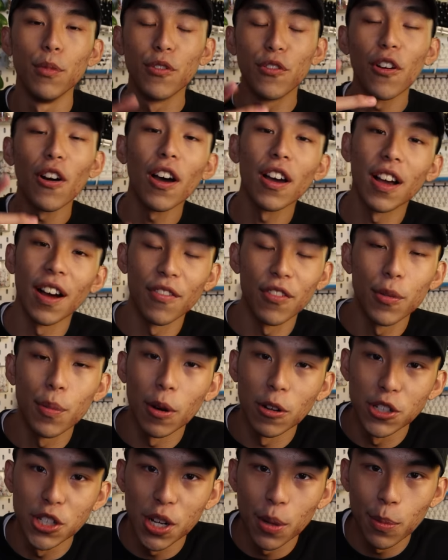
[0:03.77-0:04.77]
Before I cover
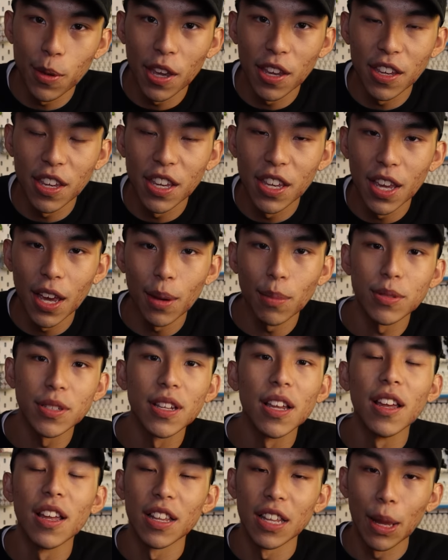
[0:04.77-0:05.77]
about GMK
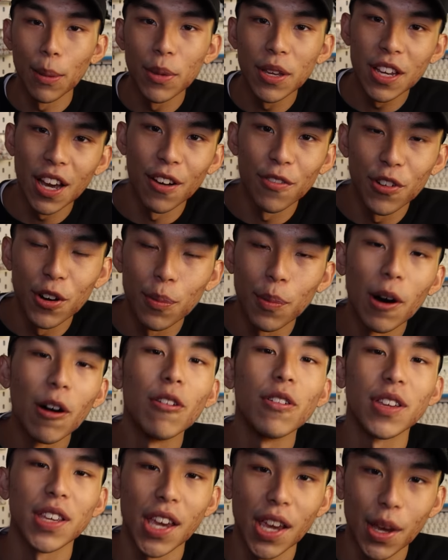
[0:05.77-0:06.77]
keycaps, let me cover about